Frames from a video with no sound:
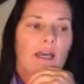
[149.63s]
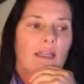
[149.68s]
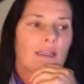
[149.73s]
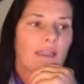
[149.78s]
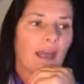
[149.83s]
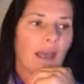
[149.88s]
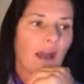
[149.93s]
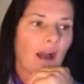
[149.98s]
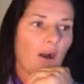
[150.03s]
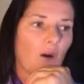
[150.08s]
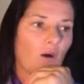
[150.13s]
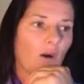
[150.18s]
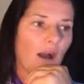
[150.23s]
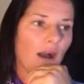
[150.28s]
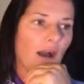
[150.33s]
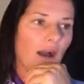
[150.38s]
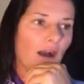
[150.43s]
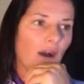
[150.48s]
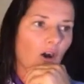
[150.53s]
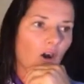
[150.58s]
Now,
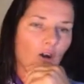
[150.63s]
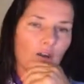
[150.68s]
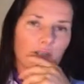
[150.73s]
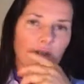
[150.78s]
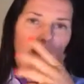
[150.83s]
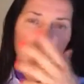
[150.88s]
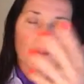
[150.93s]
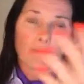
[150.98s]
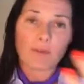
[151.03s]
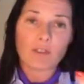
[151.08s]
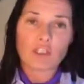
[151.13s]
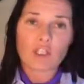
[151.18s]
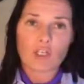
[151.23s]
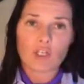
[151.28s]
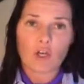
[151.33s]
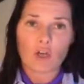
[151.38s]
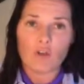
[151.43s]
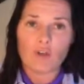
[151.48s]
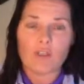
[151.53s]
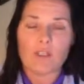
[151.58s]
uh, I happen to
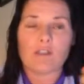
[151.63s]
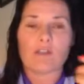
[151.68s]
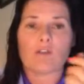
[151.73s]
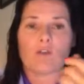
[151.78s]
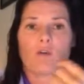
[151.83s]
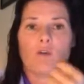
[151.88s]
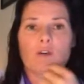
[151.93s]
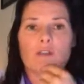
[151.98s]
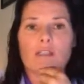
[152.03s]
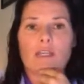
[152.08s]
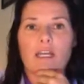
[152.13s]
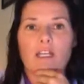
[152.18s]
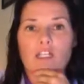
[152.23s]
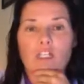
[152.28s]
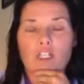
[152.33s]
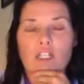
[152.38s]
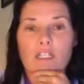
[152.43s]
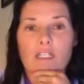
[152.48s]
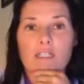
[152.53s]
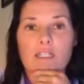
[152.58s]
know this horse, and
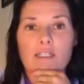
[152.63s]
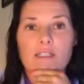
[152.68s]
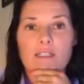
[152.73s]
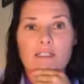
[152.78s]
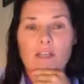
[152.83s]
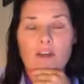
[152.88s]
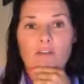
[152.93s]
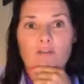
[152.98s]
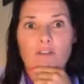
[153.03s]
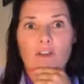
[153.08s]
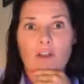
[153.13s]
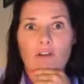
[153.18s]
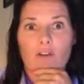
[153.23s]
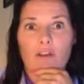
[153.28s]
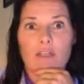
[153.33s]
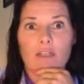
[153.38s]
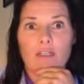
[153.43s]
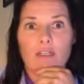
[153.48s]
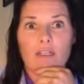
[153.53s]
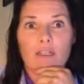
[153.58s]
she is a
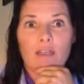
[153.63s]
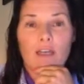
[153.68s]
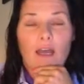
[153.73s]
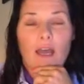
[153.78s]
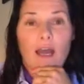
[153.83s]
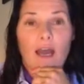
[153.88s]
very.